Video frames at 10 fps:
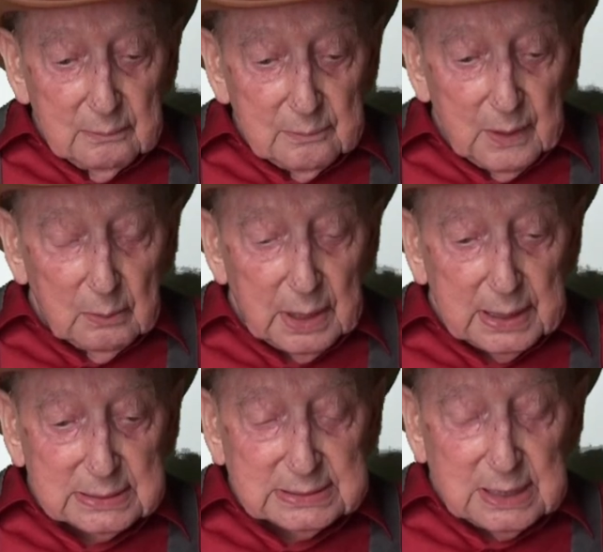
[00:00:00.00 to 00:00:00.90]
Now my
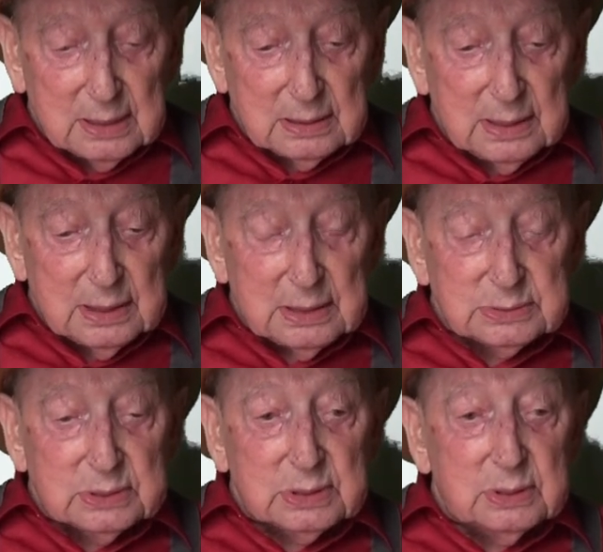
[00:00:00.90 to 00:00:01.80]
next song,
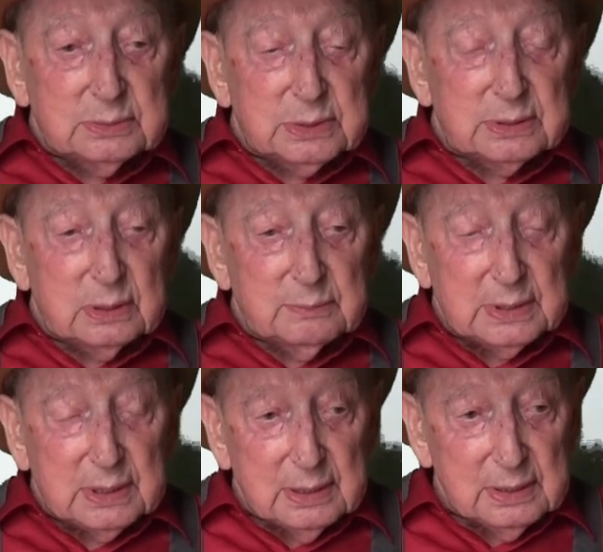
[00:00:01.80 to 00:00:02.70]
ladies and
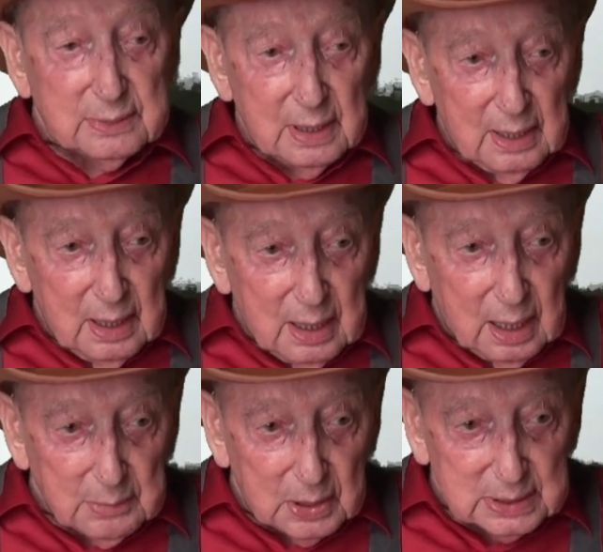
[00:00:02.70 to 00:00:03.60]
gentlemen, is
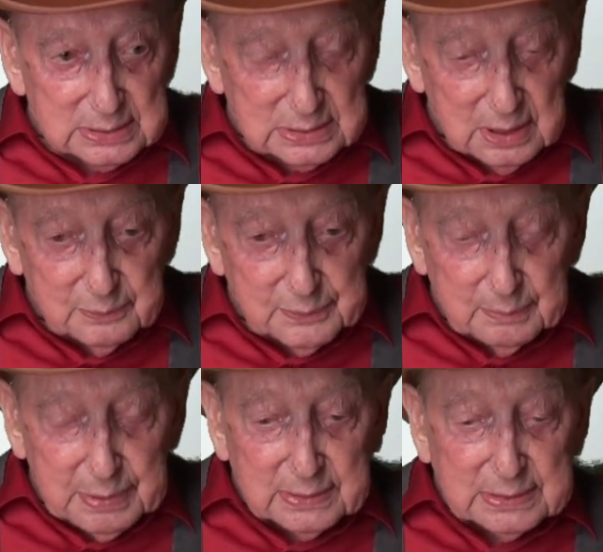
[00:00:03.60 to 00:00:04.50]
A Mother's Love's
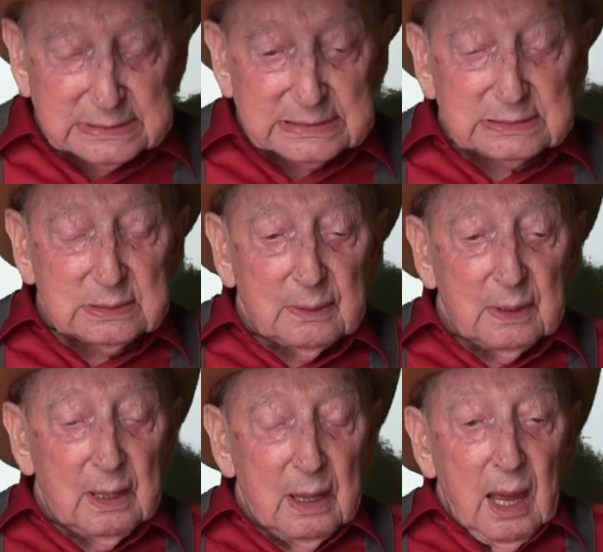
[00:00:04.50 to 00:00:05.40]
a Blessing.
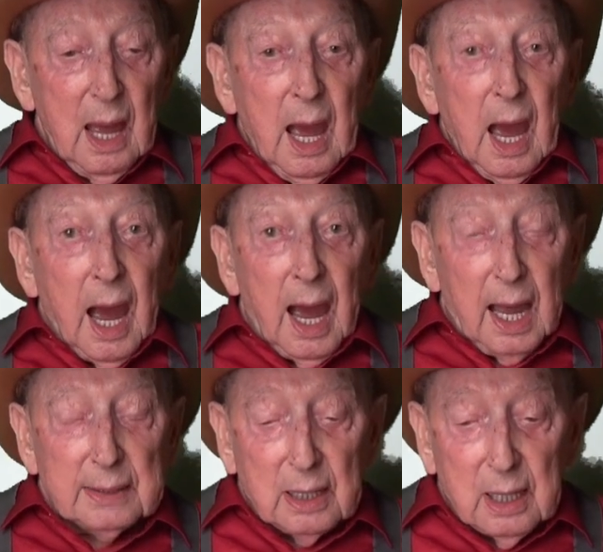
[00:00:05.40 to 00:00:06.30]

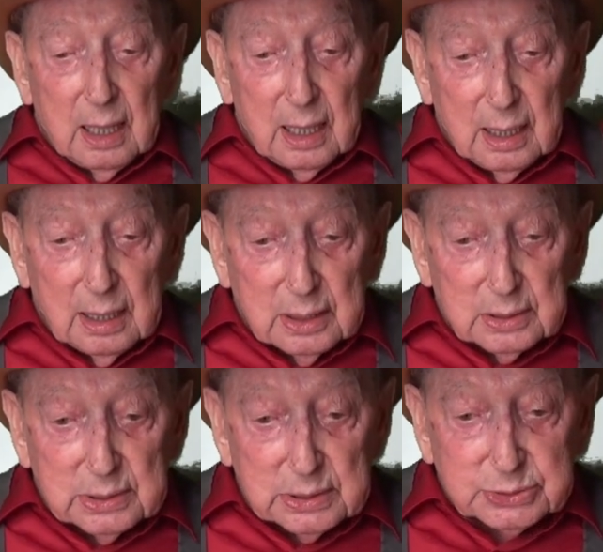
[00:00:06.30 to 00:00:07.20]
An
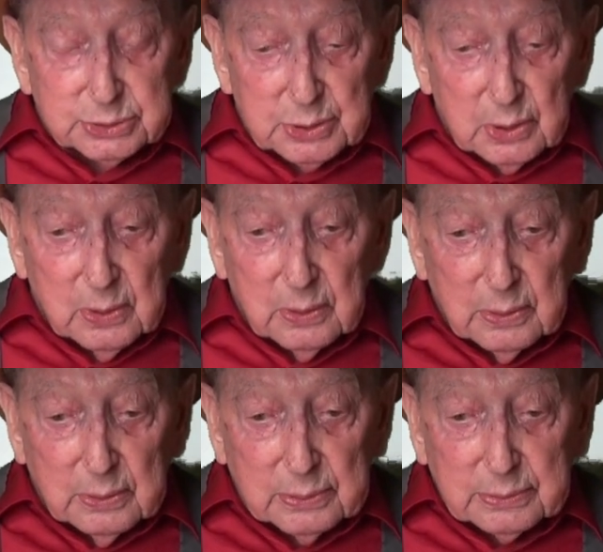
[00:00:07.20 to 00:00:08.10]
Irish
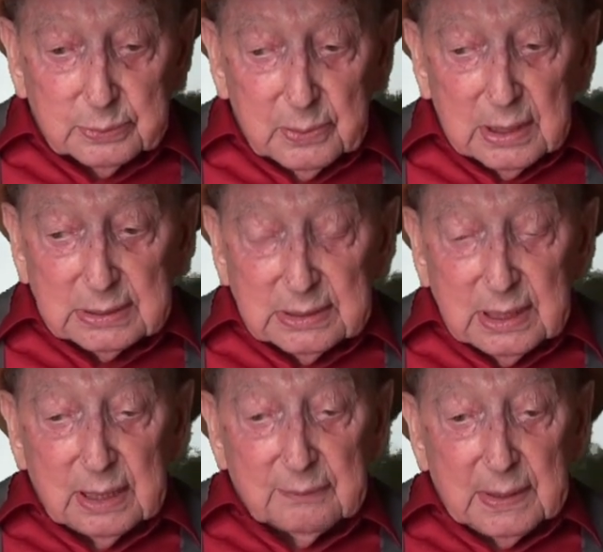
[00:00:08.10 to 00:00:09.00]
youth was
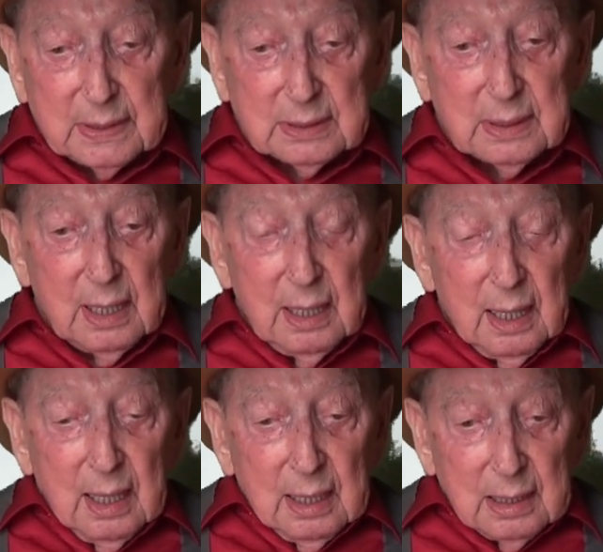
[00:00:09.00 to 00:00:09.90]
leaving,
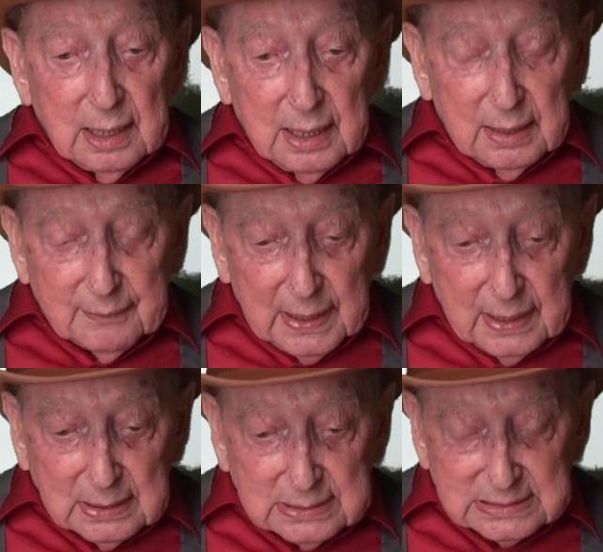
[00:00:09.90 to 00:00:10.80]

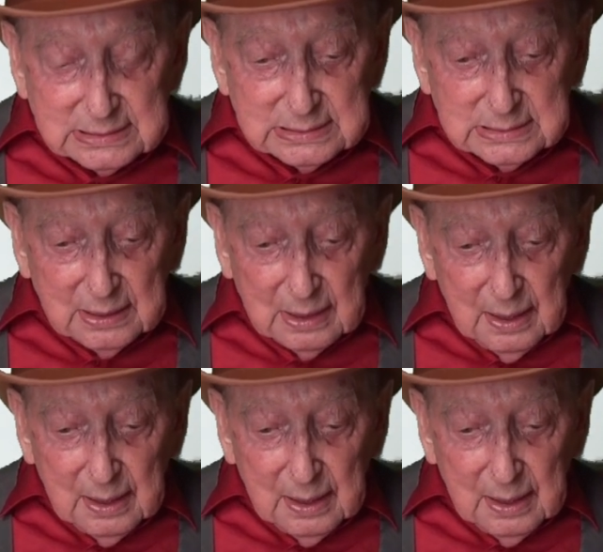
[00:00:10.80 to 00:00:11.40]
leaving